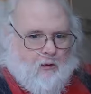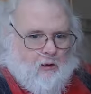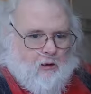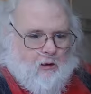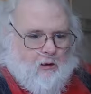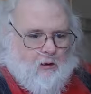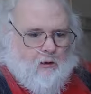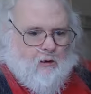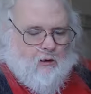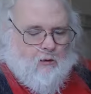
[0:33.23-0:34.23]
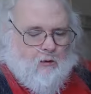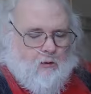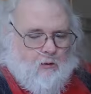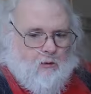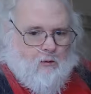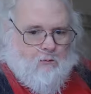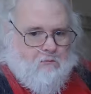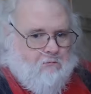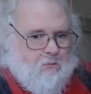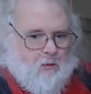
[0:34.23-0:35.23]
And
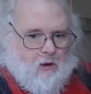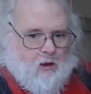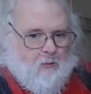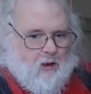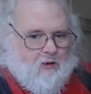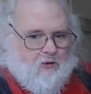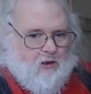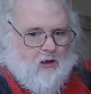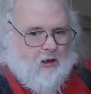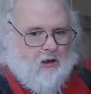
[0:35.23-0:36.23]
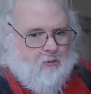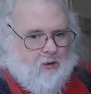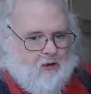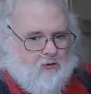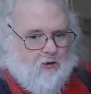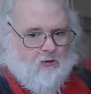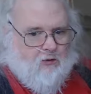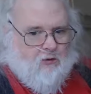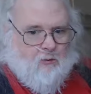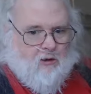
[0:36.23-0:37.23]
I'm not sneaking in pizzas in
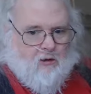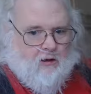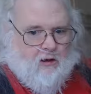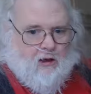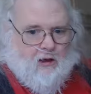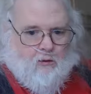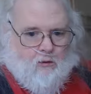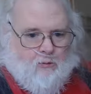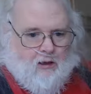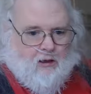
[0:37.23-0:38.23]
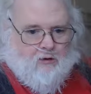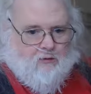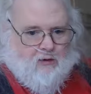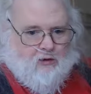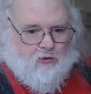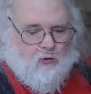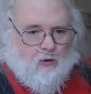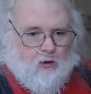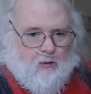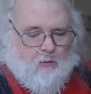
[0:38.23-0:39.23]
the middle of the night or buckets of ice
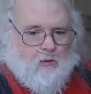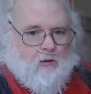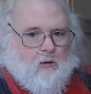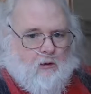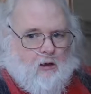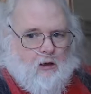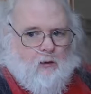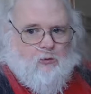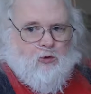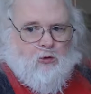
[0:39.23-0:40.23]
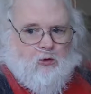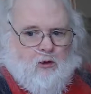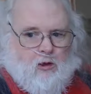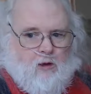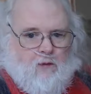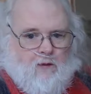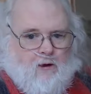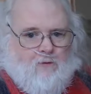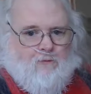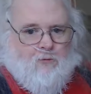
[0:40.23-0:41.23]
cream. I'm totally on
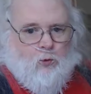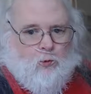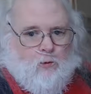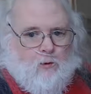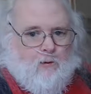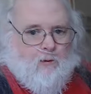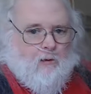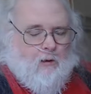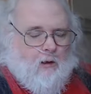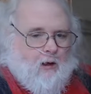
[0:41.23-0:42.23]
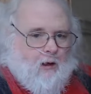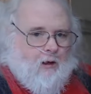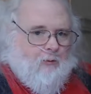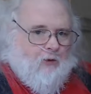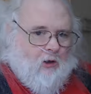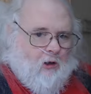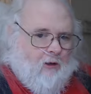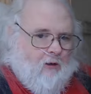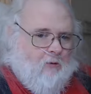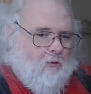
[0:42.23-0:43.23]
their food. And I'm starting
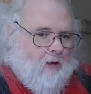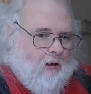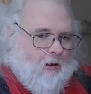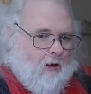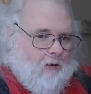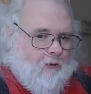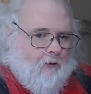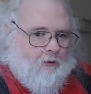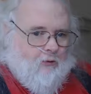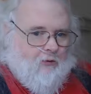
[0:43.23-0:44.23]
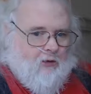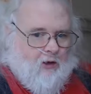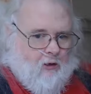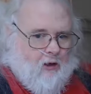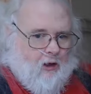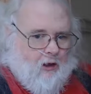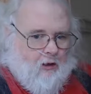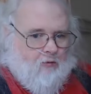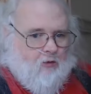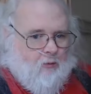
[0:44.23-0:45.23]
to realize is that they're not
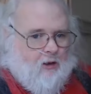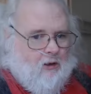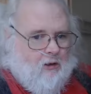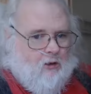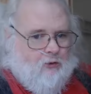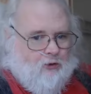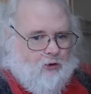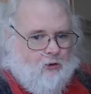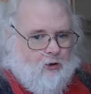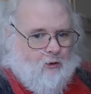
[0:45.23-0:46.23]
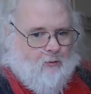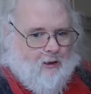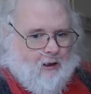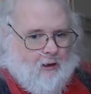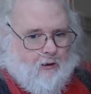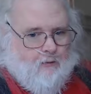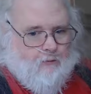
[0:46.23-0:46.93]
giving me a low sodium diet.